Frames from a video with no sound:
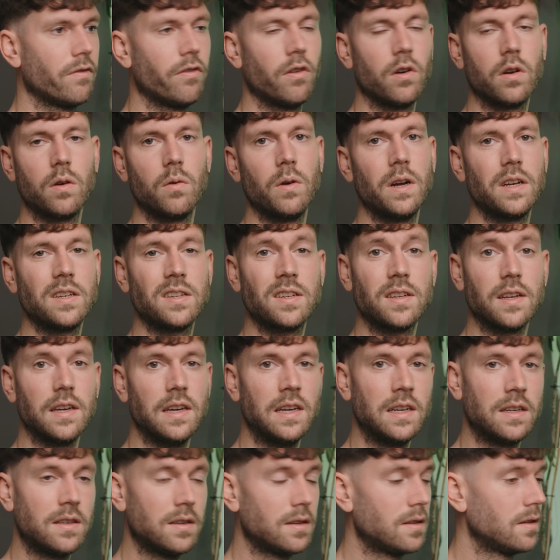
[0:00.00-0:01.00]
And for the rest,
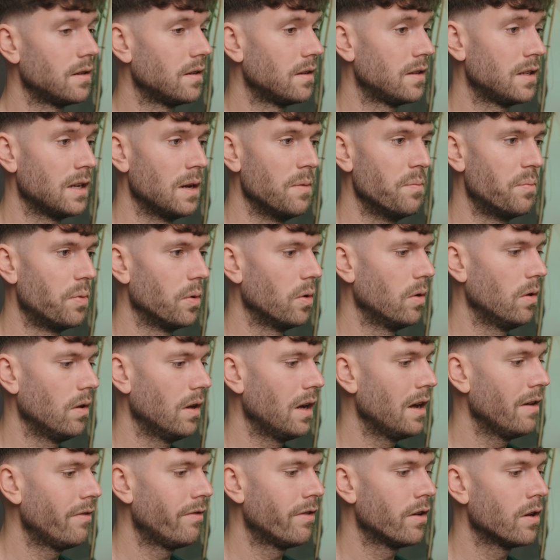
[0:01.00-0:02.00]
it's
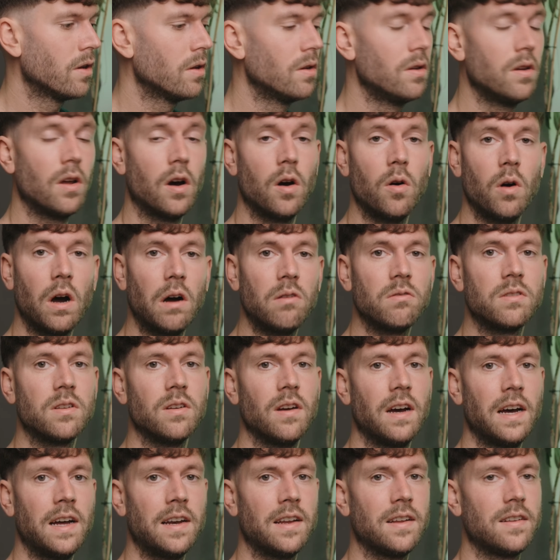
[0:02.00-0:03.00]
simple. If you know how
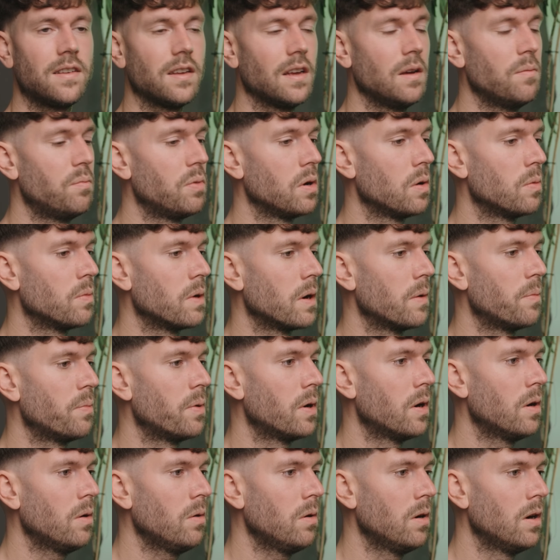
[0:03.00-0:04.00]
to edit in Premiere
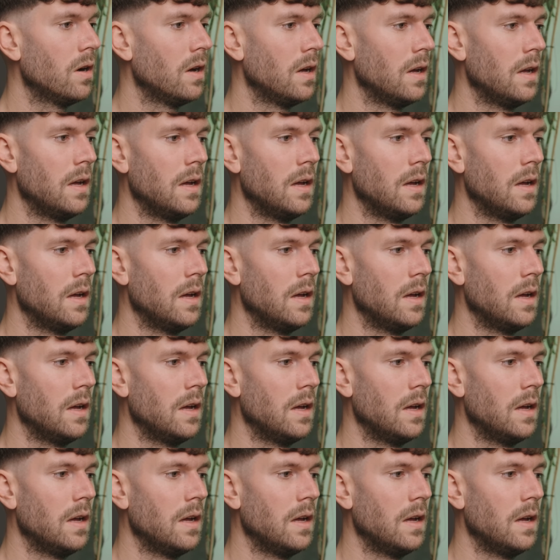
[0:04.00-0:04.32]
Pro,